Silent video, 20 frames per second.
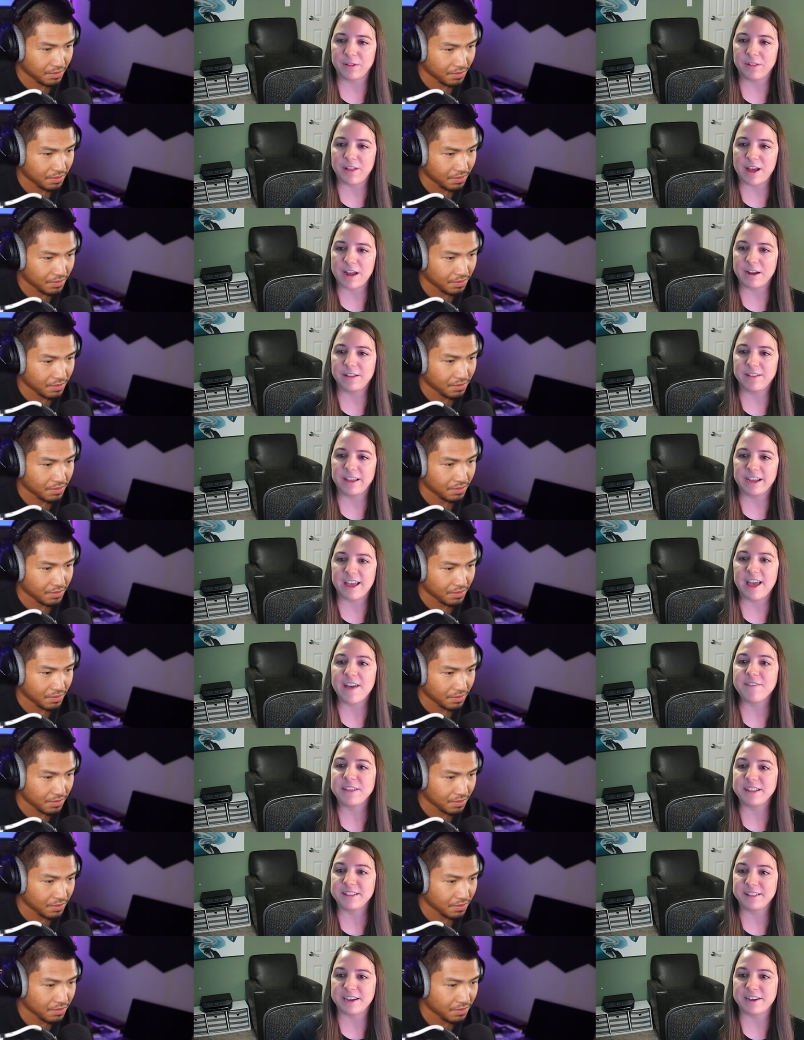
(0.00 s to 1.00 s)
Speaker 1: a lot, like a
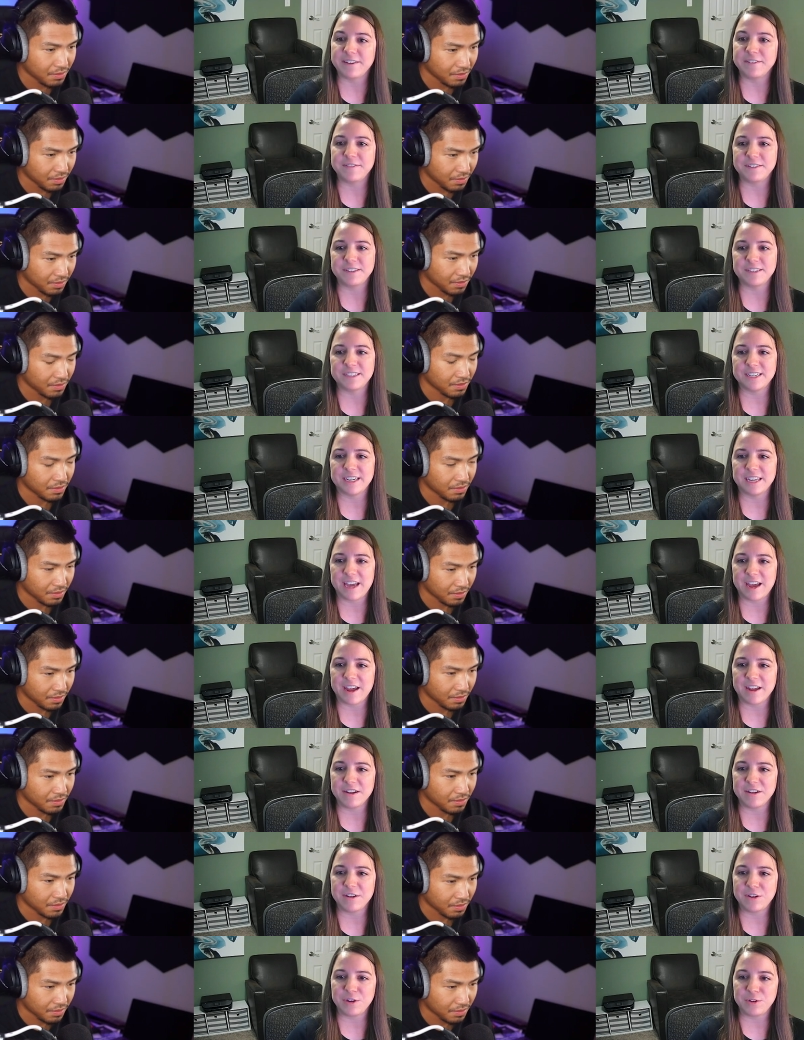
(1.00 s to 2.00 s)
heavy lift to
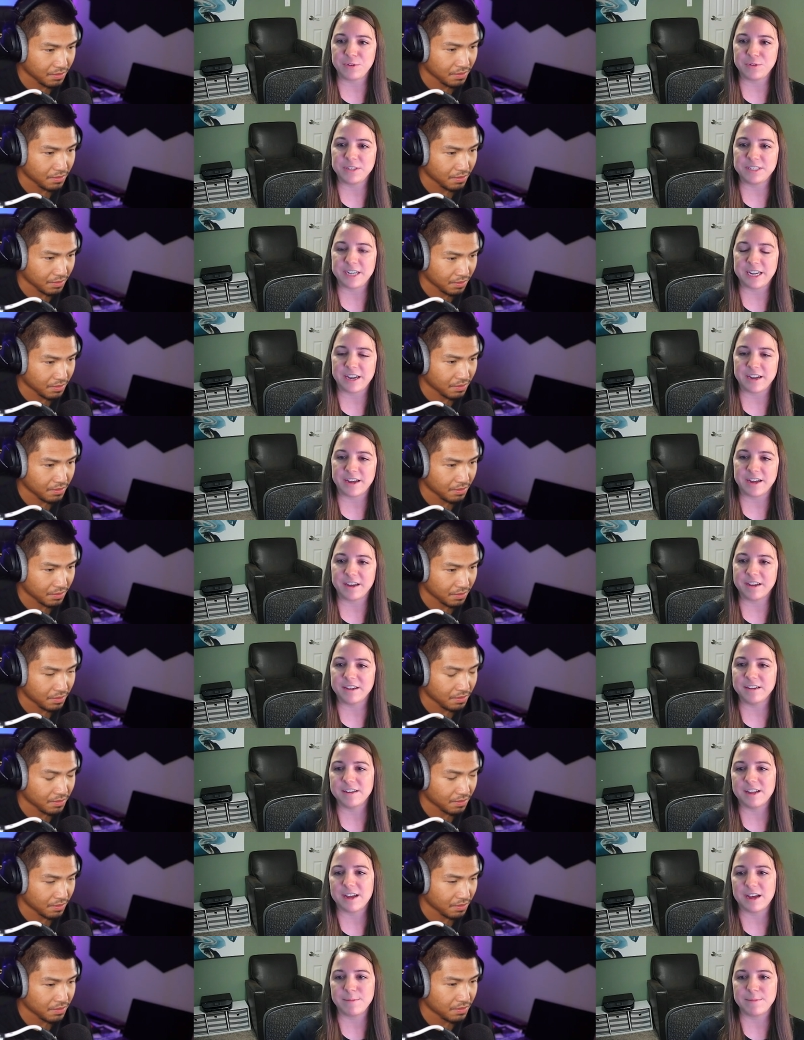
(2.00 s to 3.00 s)
get new data
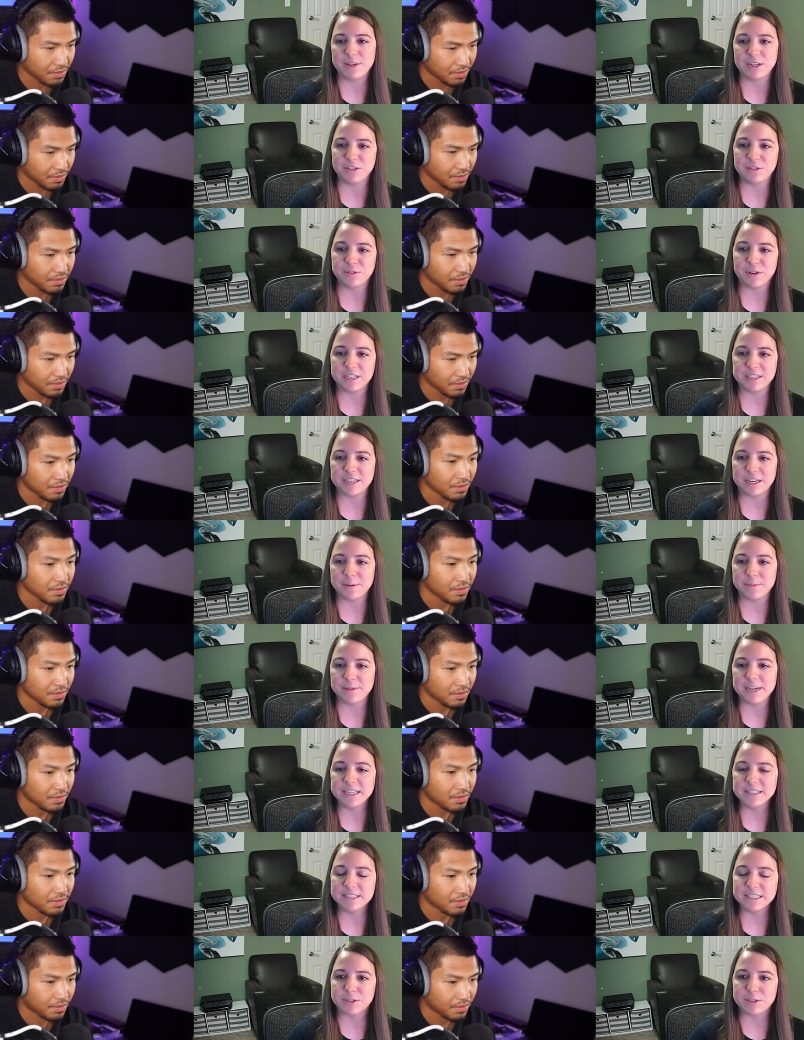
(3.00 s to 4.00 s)
um, into our
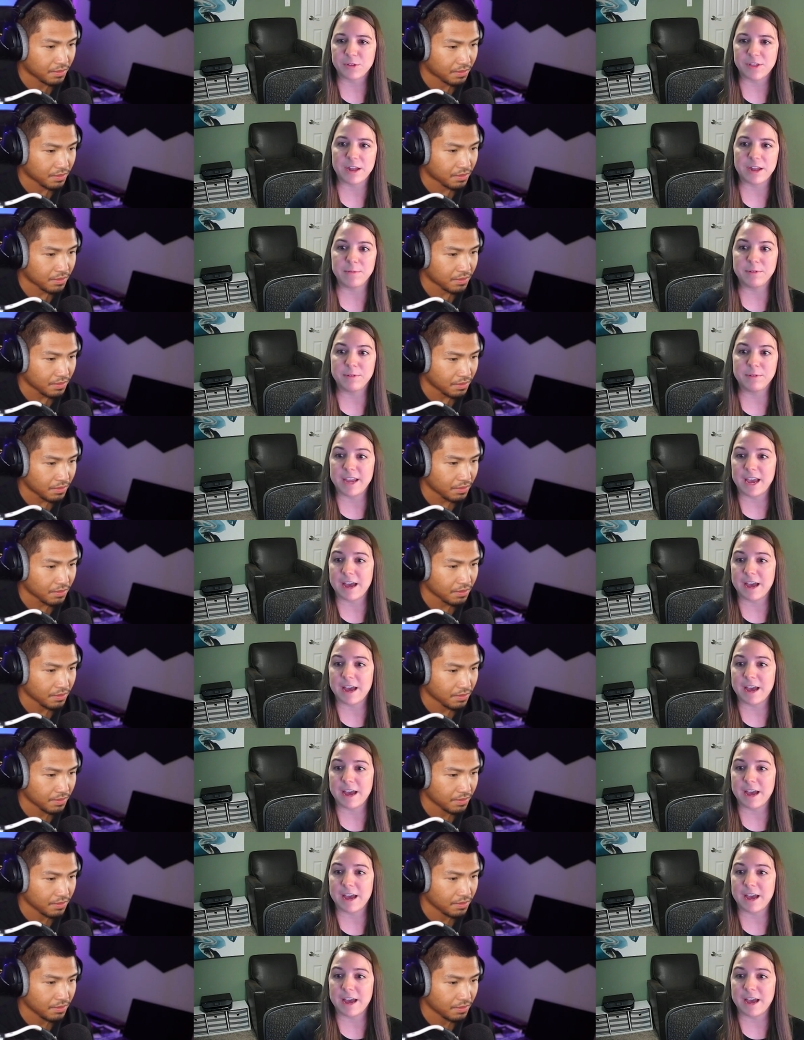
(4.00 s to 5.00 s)
database. So then, yeah,
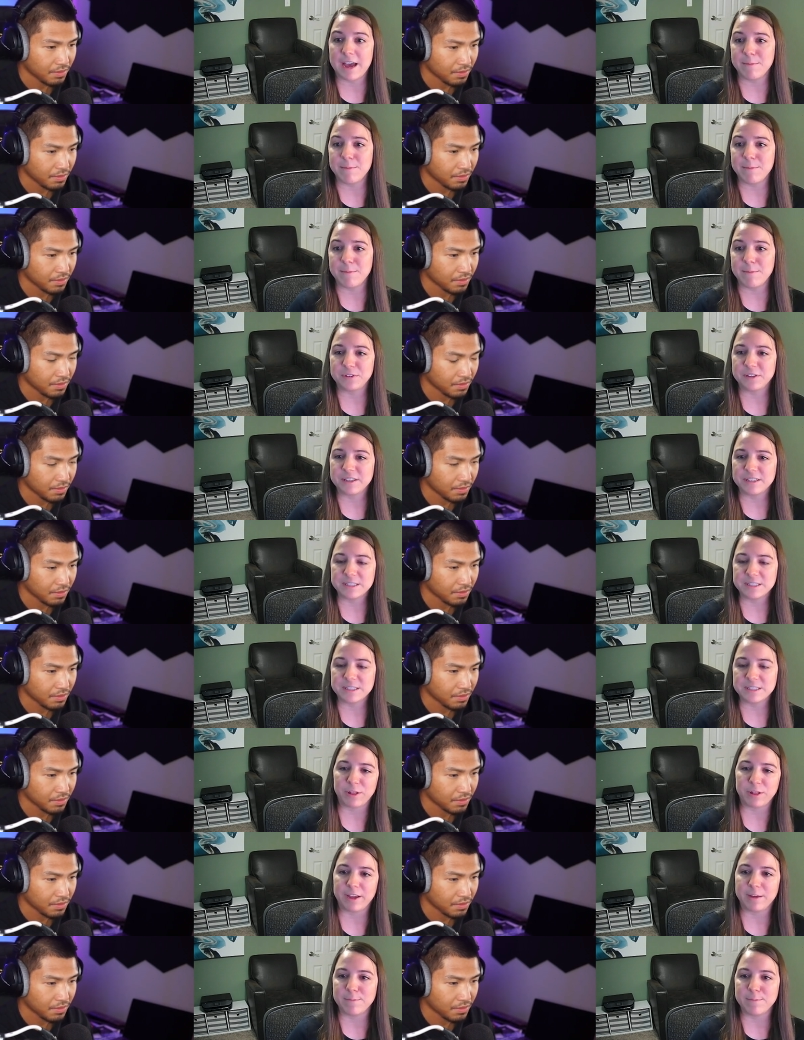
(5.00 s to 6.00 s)
moving to
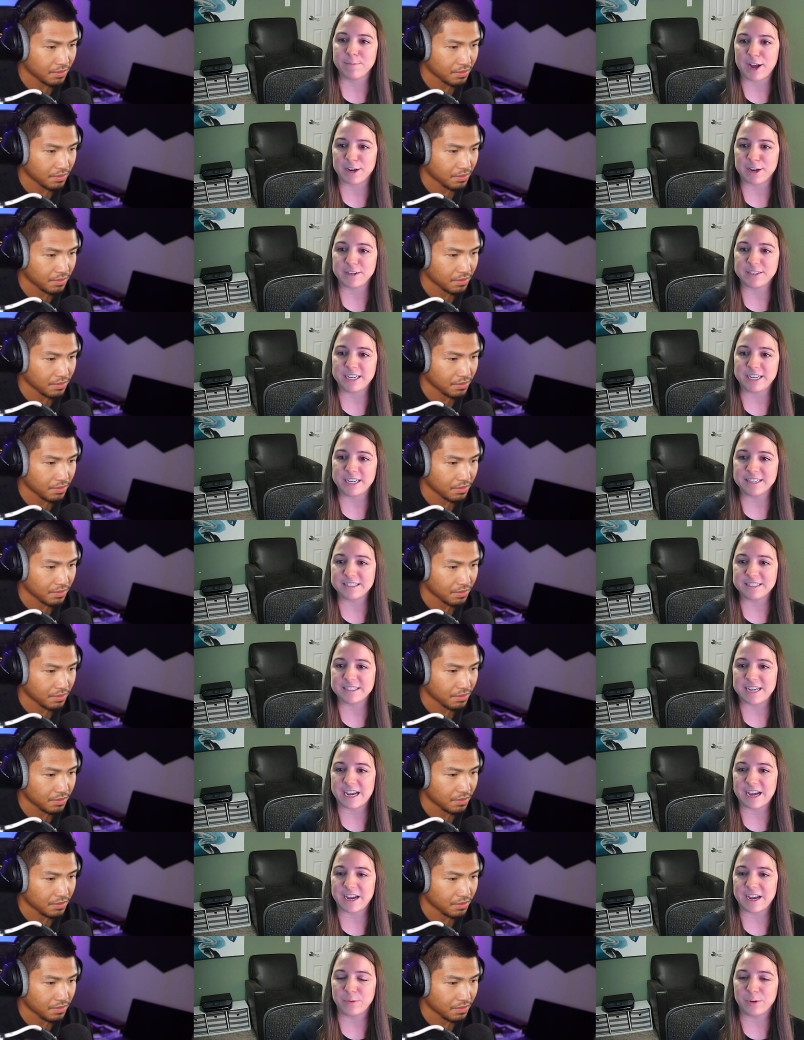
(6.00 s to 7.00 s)
this more like modern data
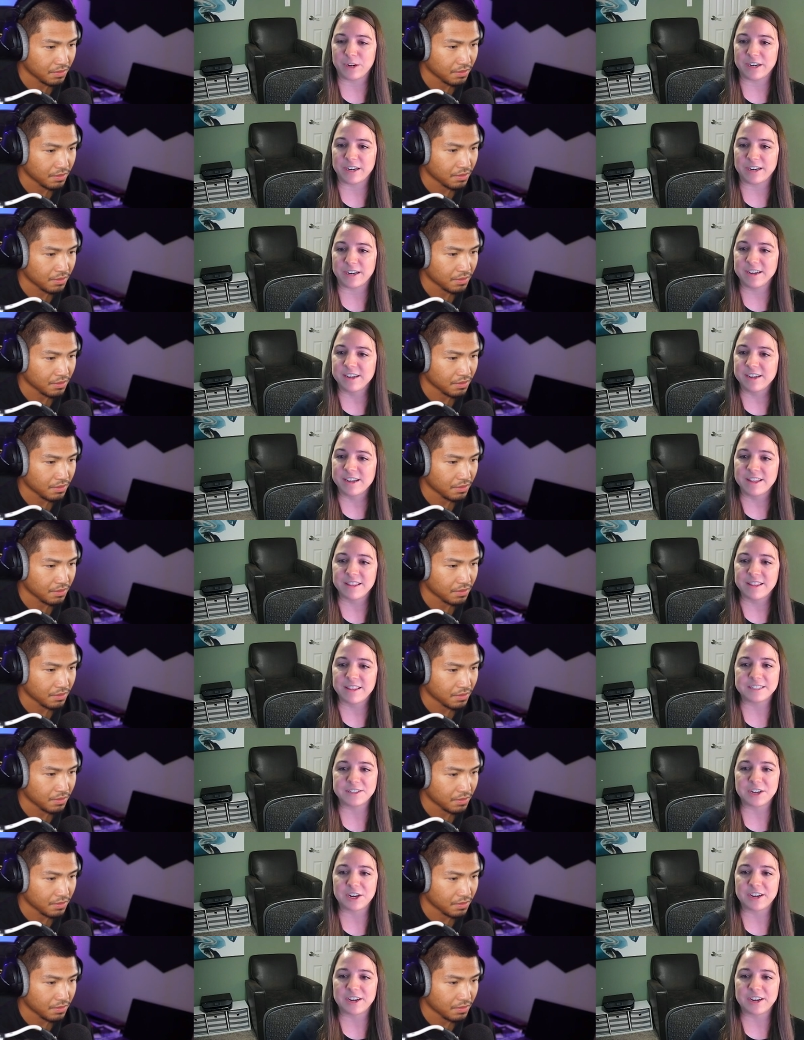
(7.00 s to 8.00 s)
stack where
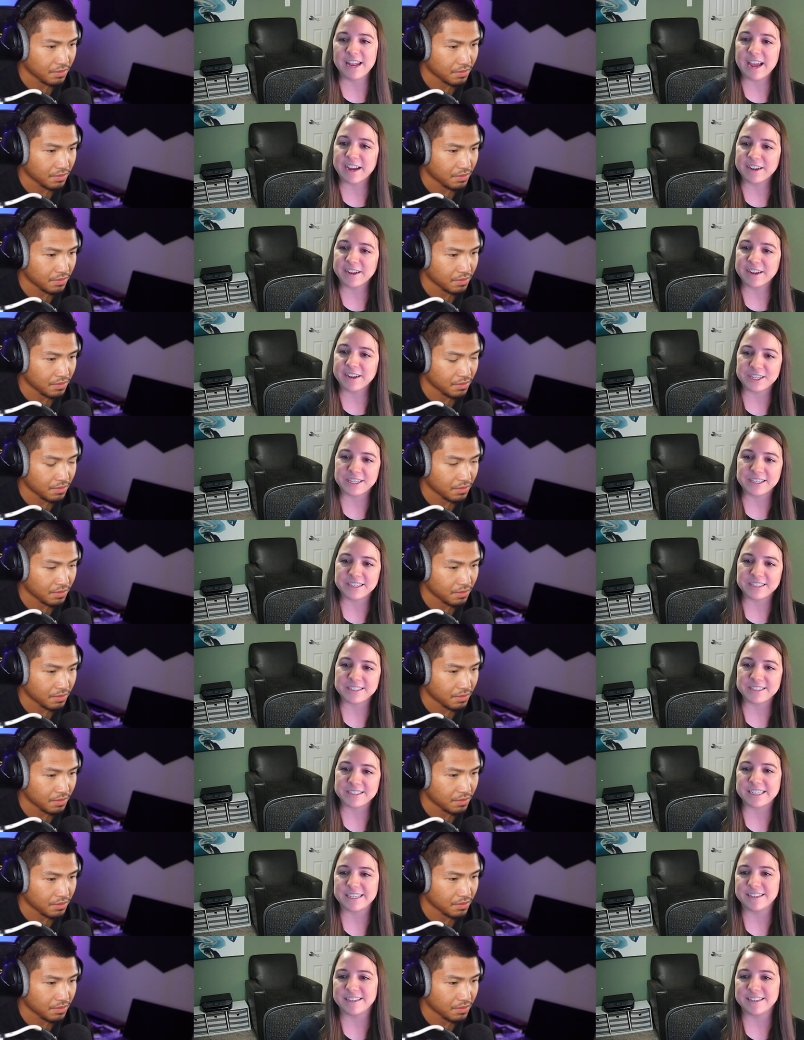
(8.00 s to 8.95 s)
things are connectors